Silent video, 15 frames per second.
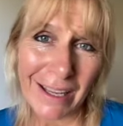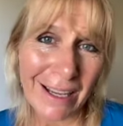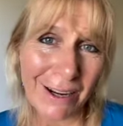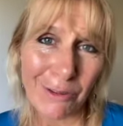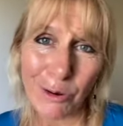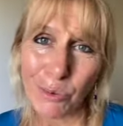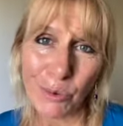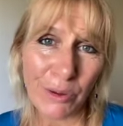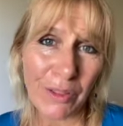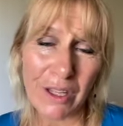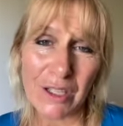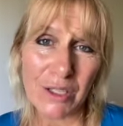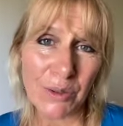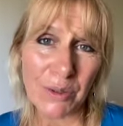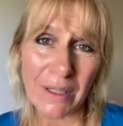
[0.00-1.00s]
are or what they're
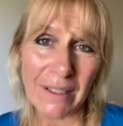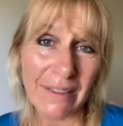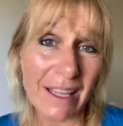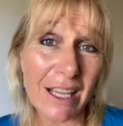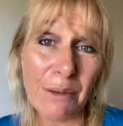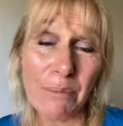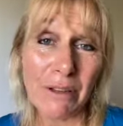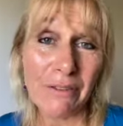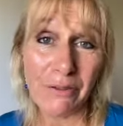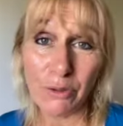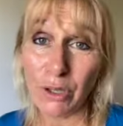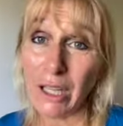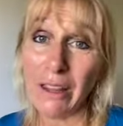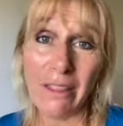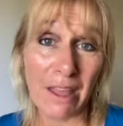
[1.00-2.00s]
doing, they can be
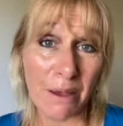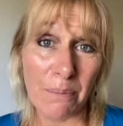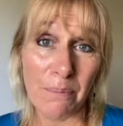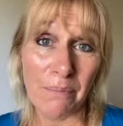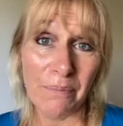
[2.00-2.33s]
fully them.